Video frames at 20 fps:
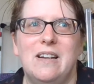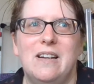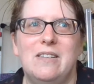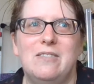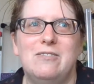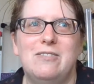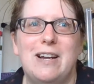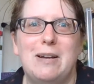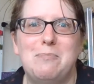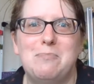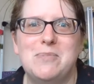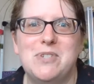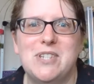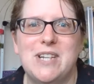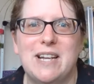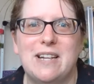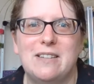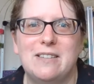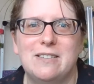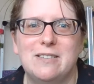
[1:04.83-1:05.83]

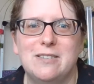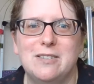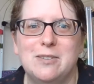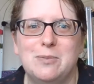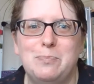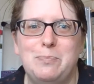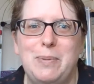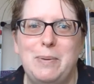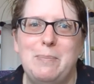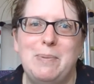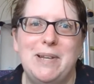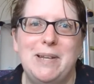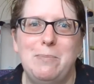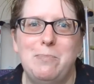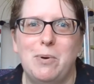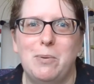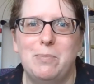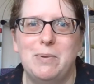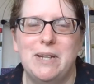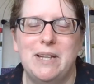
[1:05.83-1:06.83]
ramshackle, bibbly
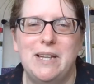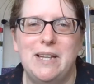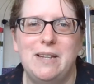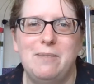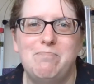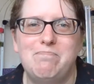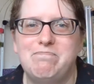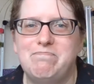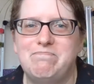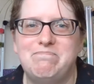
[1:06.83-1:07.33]
bobbly